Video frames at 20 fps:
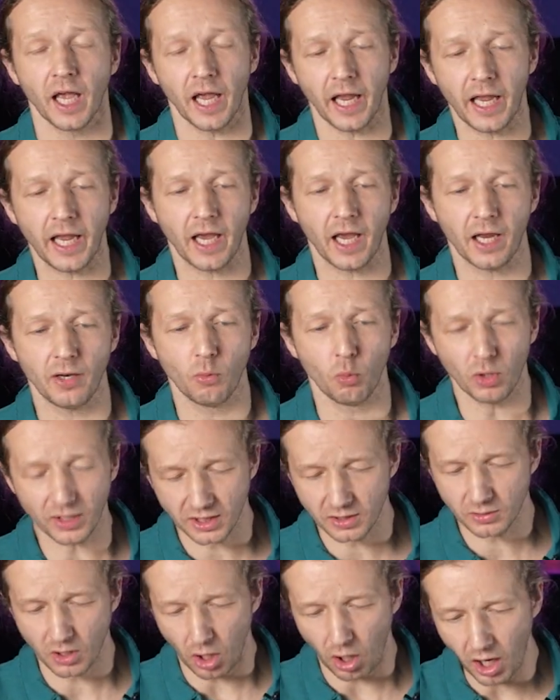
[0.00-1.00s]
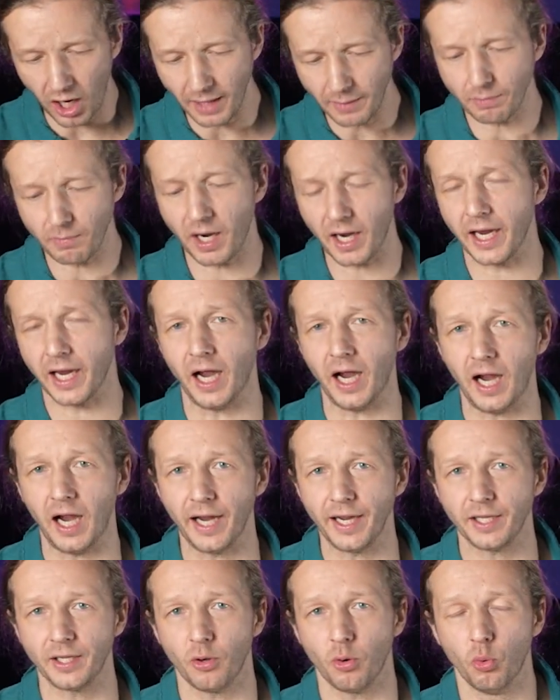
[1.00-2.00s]
And what caught my
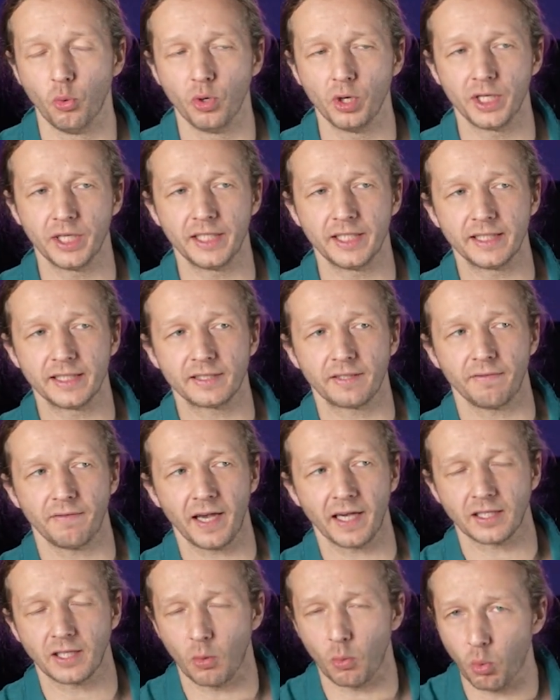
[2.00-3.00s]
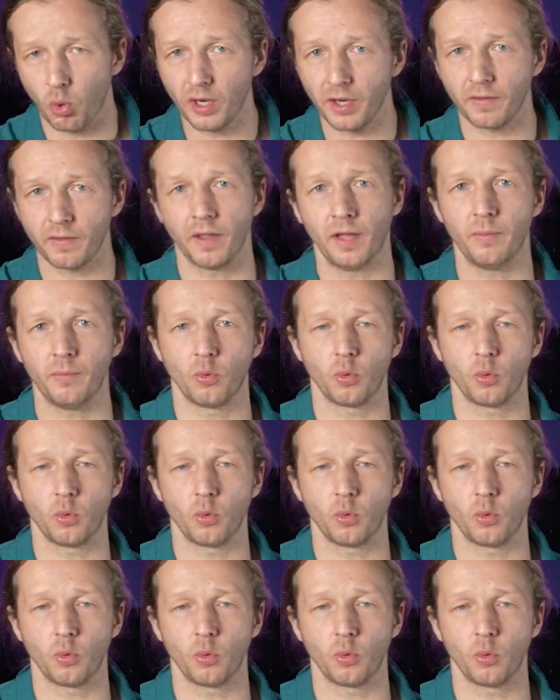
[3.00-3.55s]
eye was the fact that one of them